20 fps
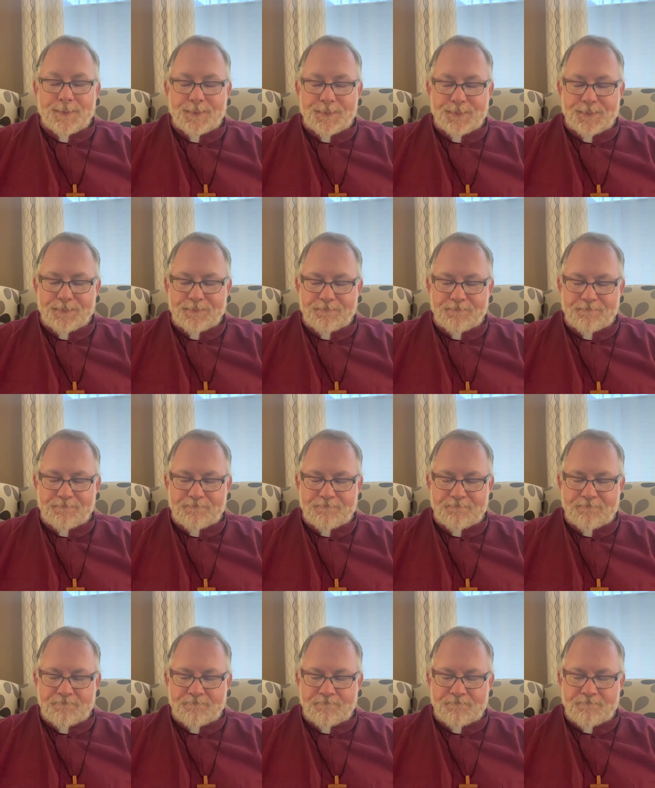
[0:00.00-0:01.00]

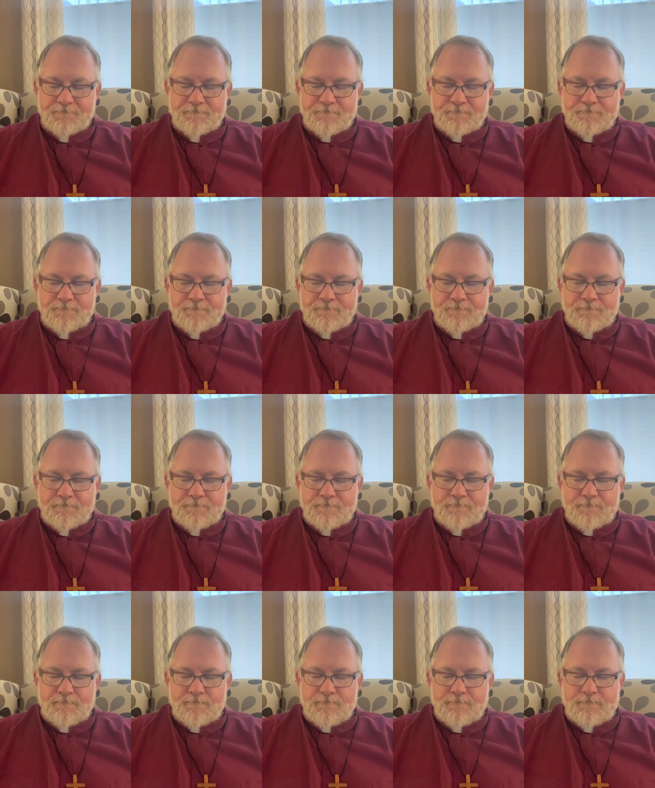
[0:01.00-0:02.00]

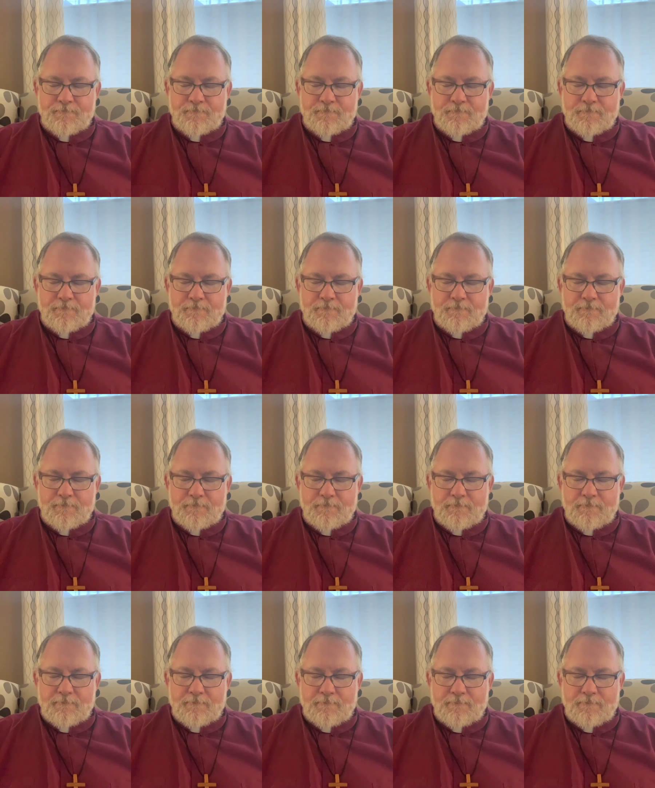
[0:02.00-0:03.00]

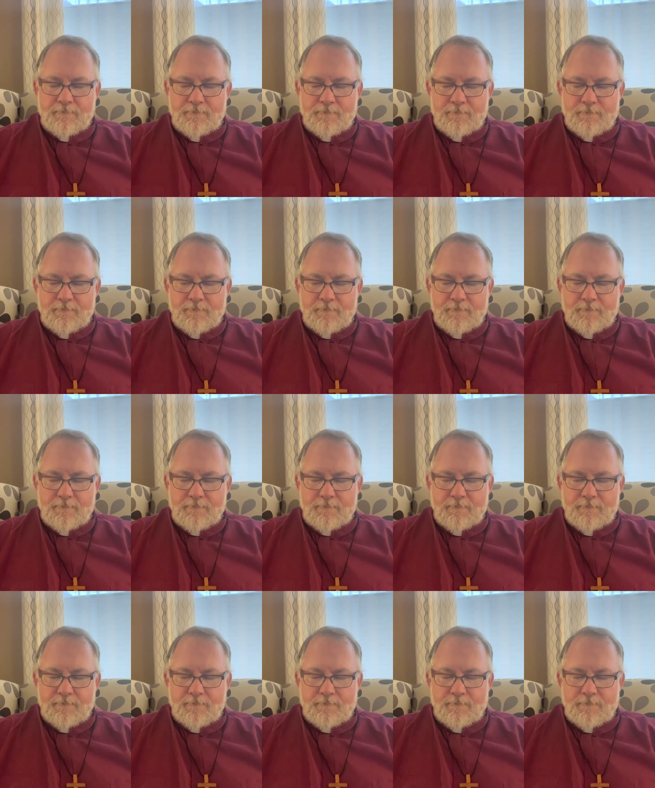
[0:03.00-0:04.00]

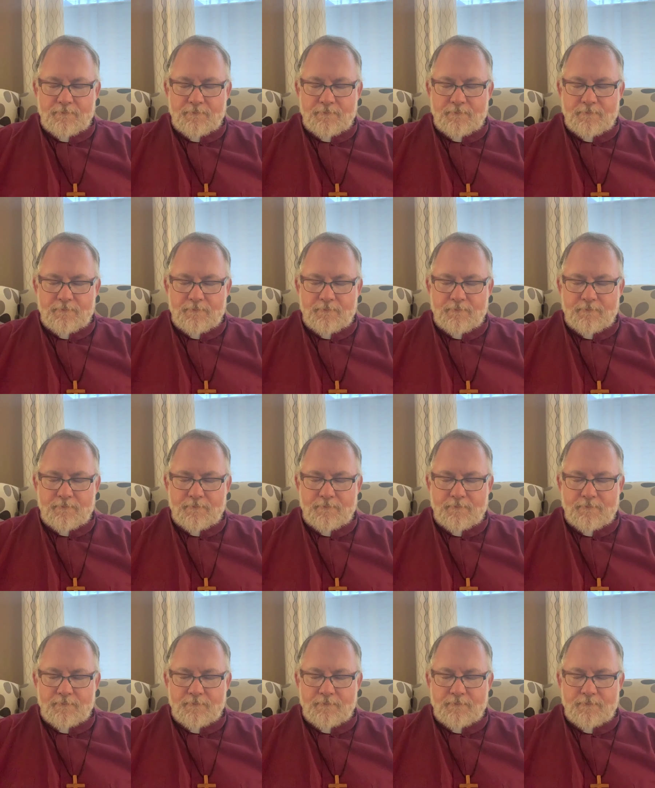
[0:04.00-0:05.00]

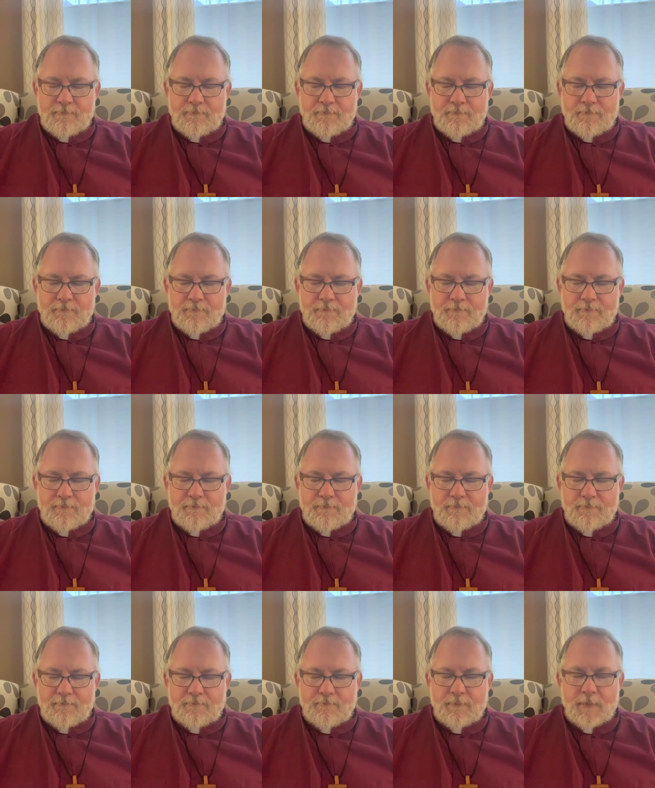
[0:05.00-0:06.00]
[no speech]